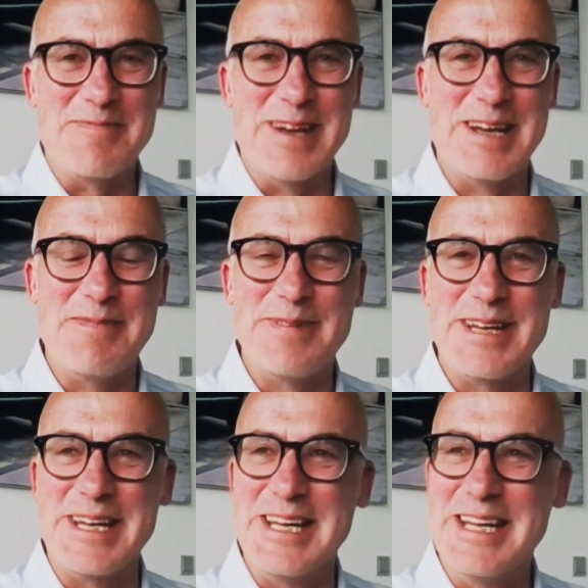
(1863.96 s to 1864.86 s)
think
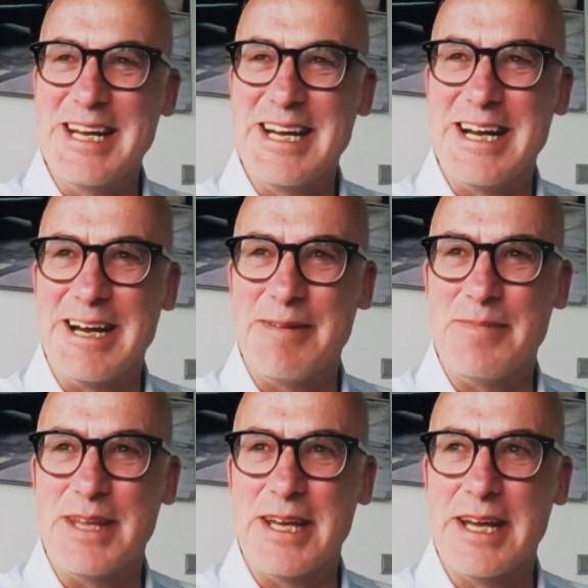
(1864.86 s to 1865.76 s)
maybe
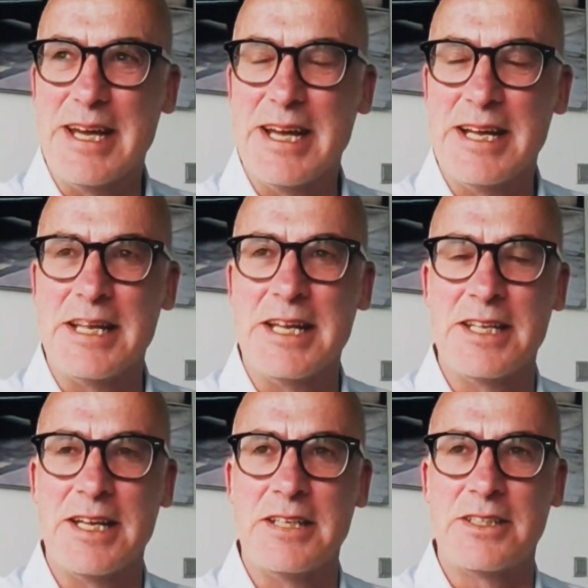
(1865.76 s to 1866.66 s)

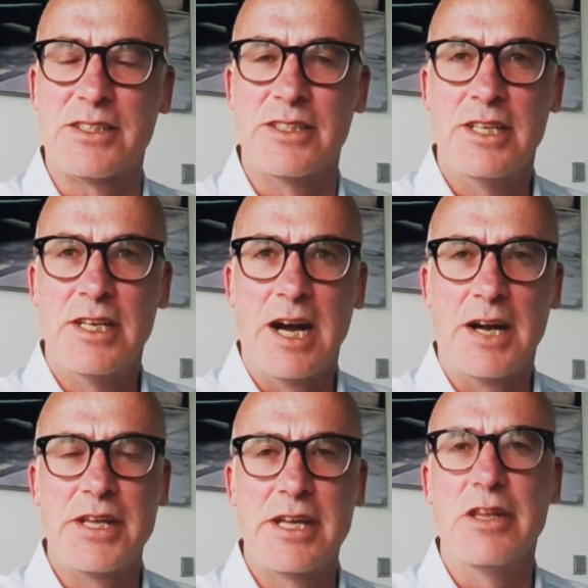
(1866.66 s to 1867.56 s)
it's
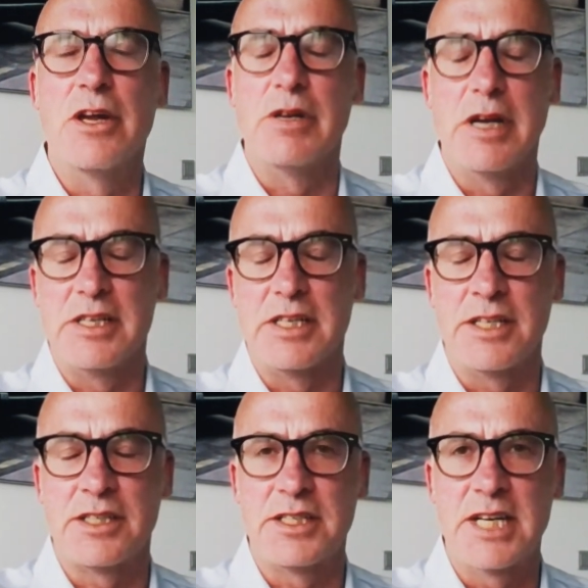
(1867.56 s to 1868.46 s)

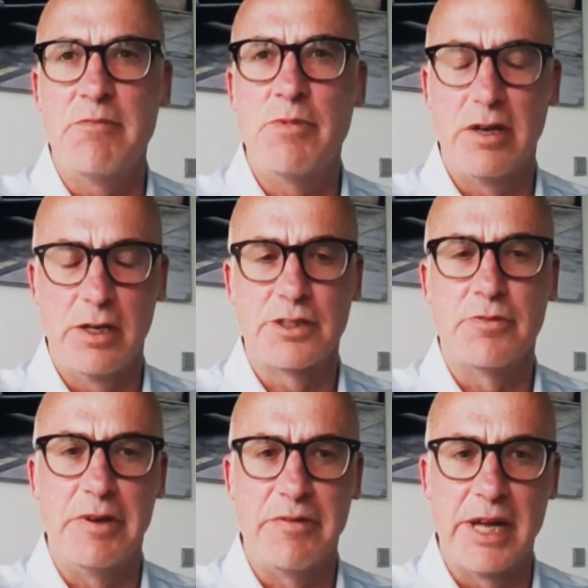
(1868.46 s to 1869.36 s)
a time where a
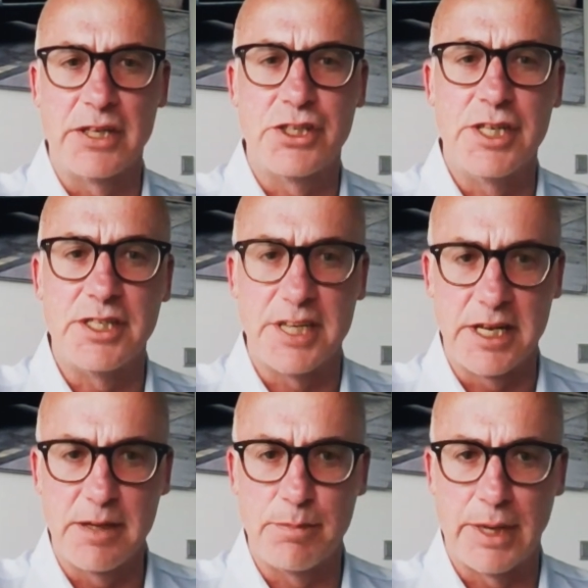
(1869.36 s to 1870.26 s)
lot of reflection is
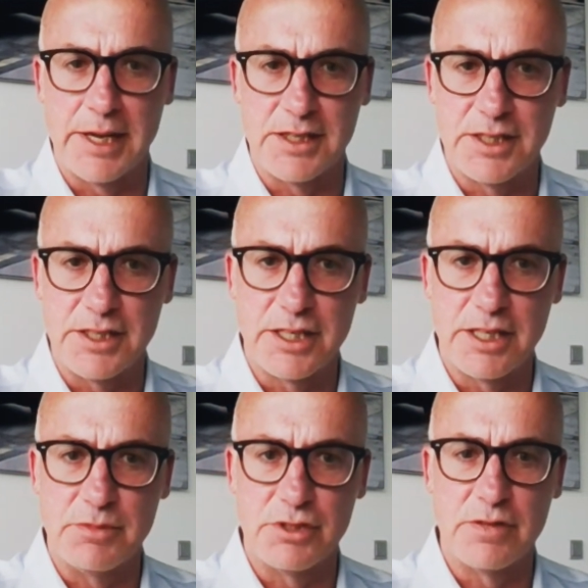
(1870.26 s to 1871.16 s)
taking place in
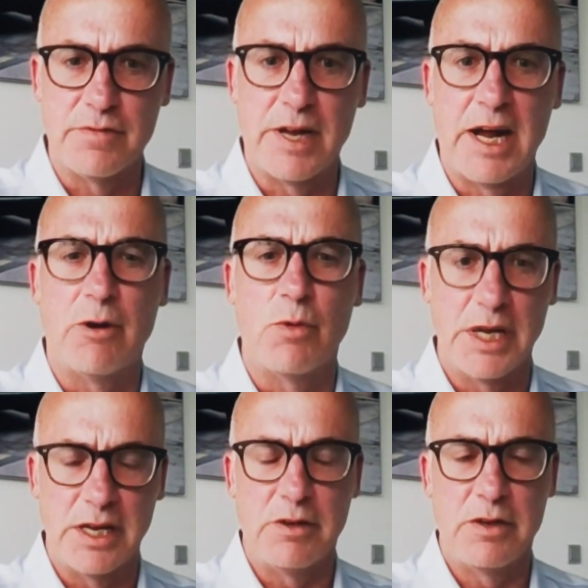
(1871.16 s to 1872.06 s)
terms of how
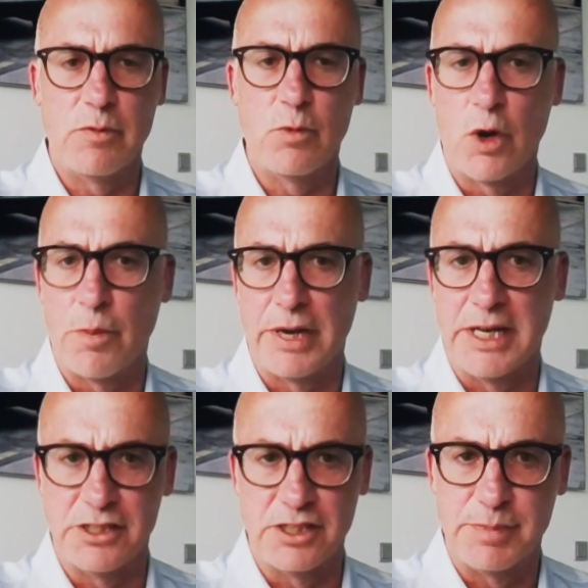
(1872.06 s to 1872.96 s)
we
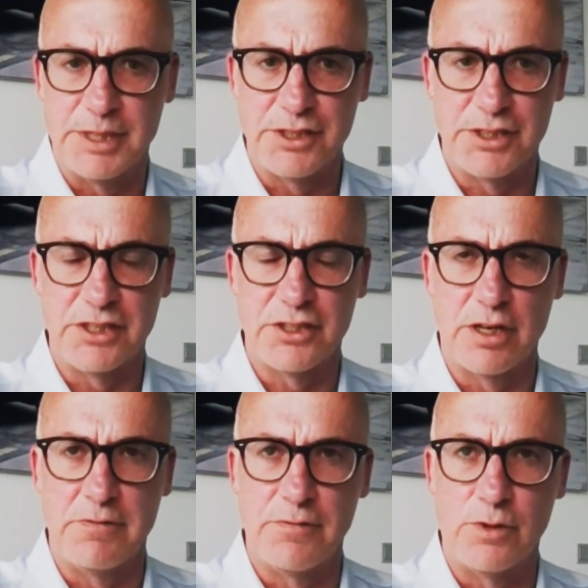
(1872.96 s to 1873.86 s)
operate as businesses
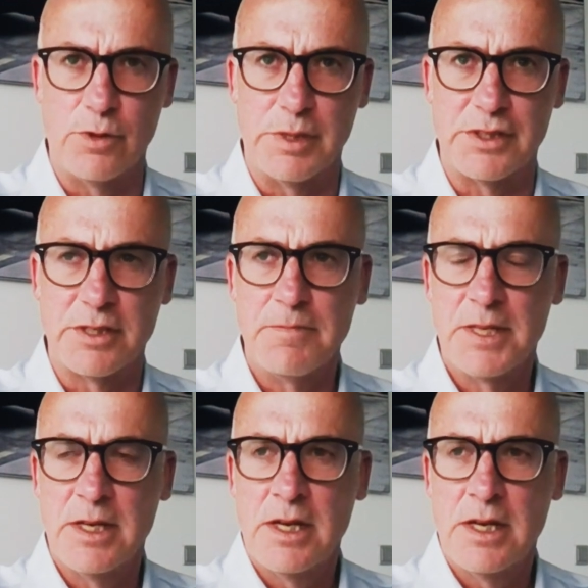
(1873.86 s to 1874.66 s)
going forward.